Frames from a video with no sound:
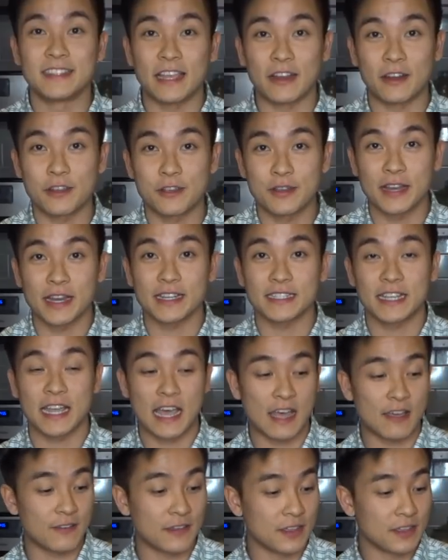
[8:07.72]
There you guys
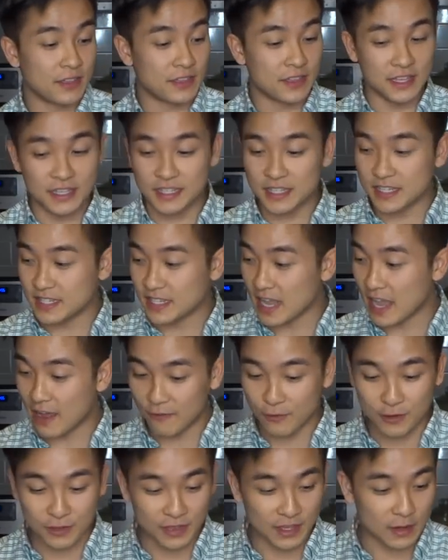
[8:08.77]
have it. This is
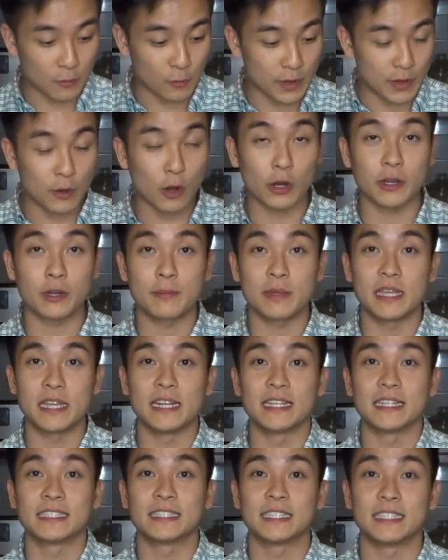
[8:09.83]
everything we are gonna be
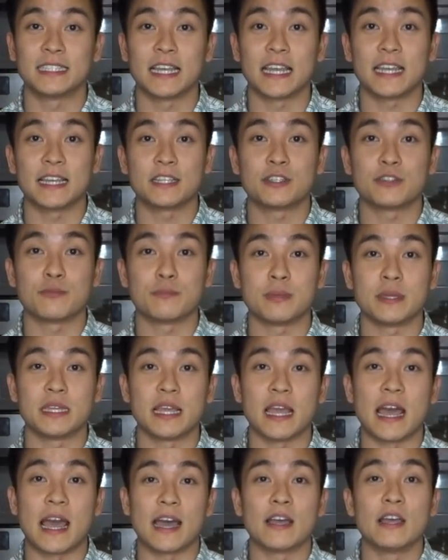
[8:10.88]
eating today to
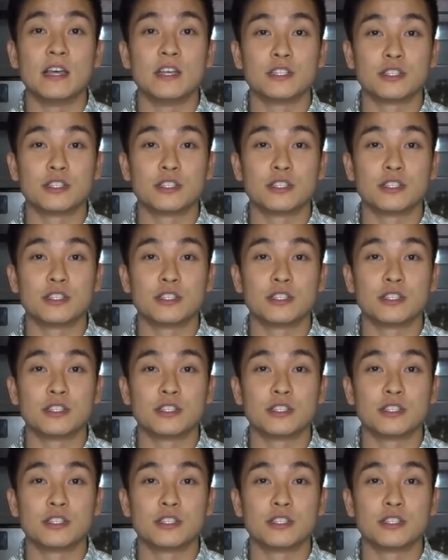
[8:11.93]
be at